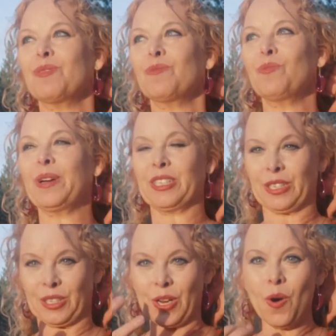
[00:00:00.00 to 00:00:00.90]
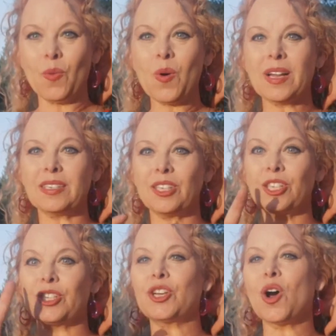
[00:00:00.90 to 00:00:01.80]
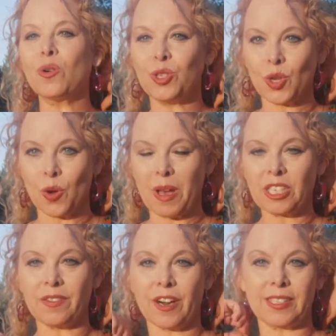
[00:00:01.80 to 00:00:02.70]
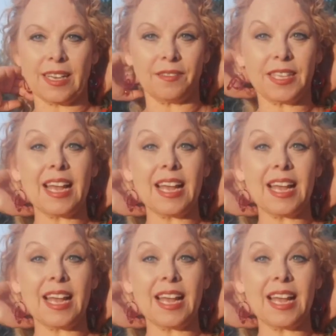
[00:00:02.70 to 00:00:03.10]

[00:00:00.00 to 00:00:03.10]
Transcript: we just don't want to show so much of ourselves.